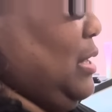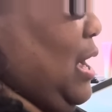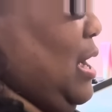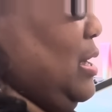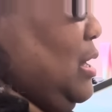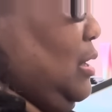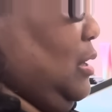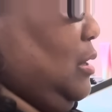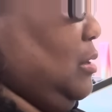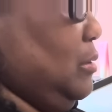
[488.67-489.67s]
I
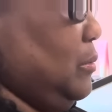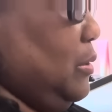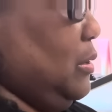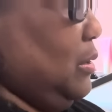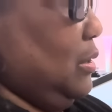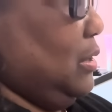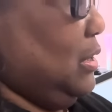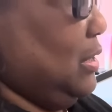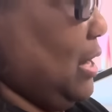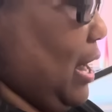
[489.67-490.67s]
uh,
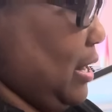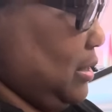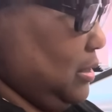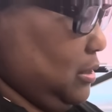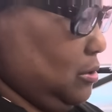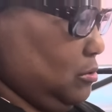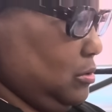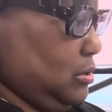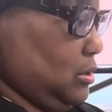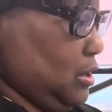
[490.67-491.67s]
tie this little
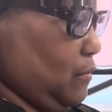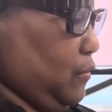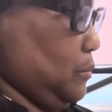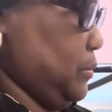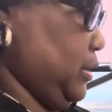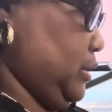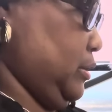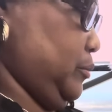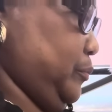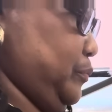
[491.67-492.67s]
stuff up
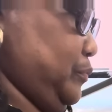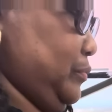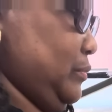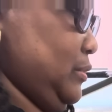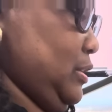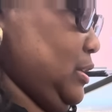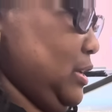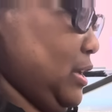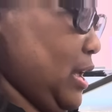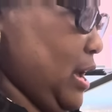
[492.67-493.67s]
here.
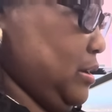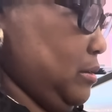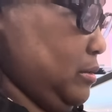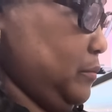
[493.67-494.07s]
Kind of